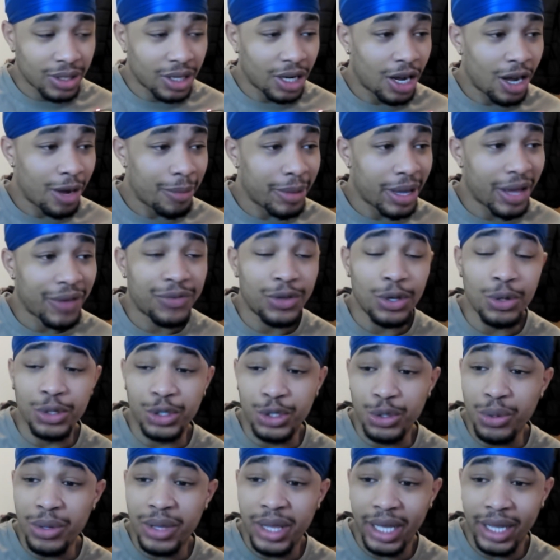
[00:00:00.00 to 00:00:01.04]
If you
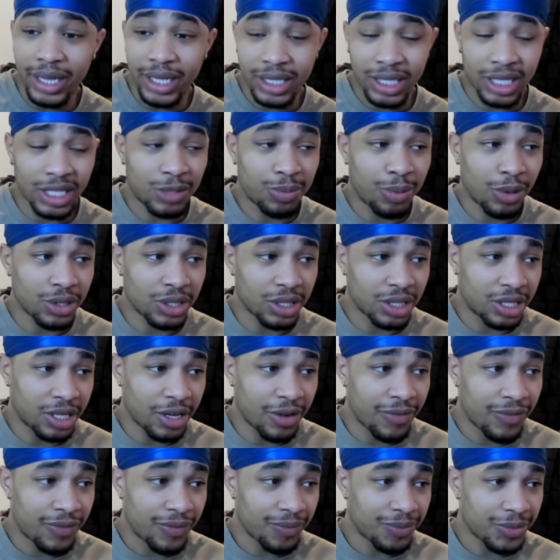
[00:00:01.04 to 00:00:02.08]
do think this is
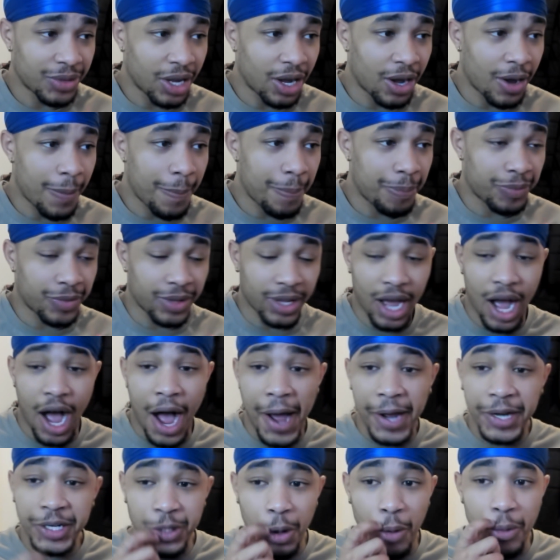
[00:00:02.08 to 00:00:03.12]
positive,
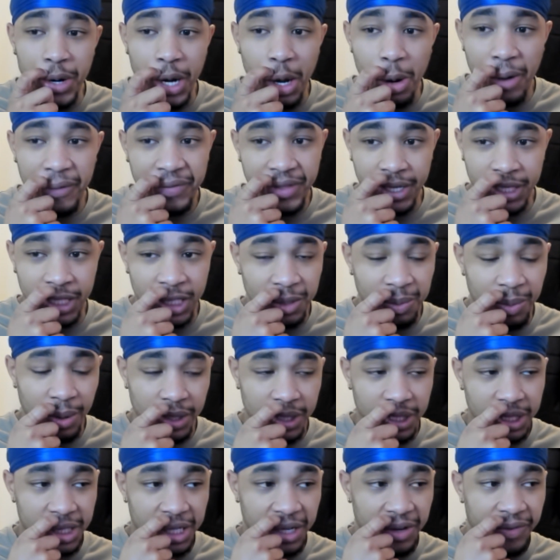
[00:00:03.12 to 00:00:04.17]
I don't know if this is
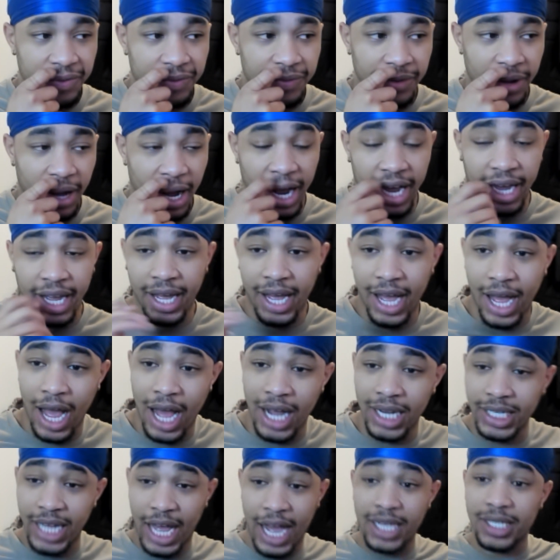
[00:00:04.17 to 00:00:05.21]
positive.
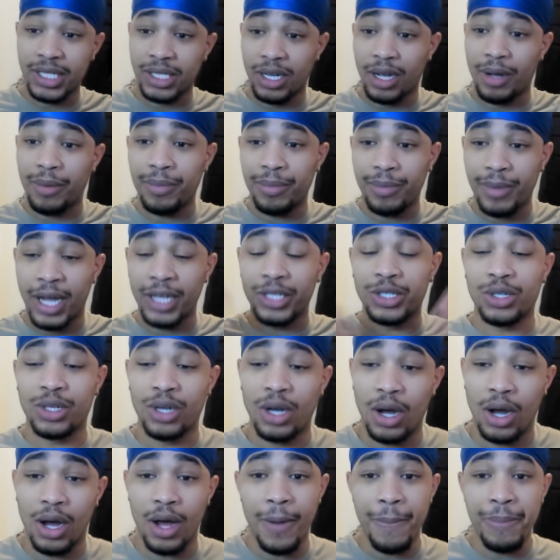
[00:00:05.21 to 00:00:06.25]
Hands on
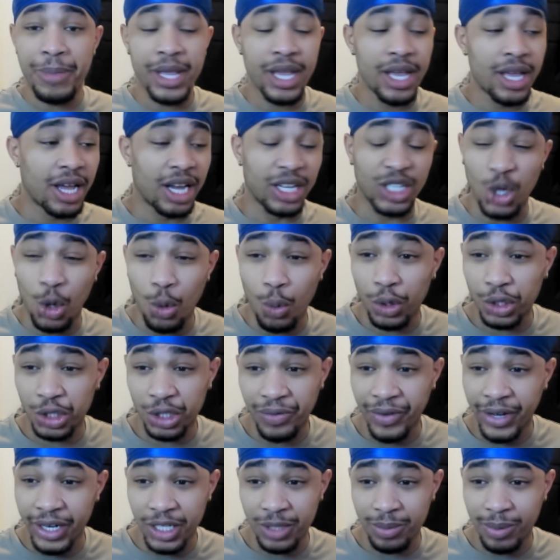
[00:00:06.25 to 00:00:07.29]
heart, I don't watch
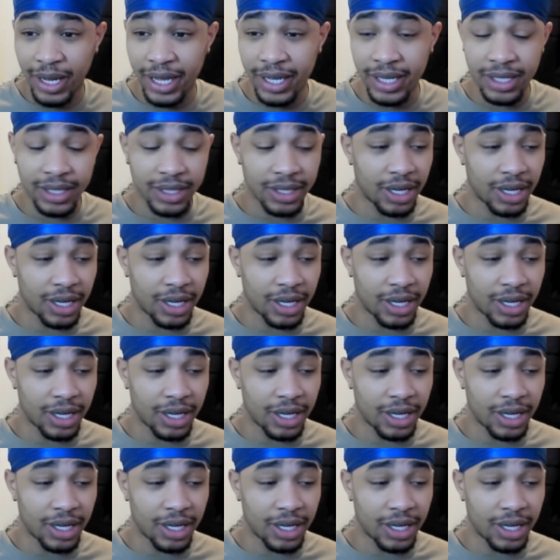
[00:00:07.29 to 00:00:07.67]
Juventus play.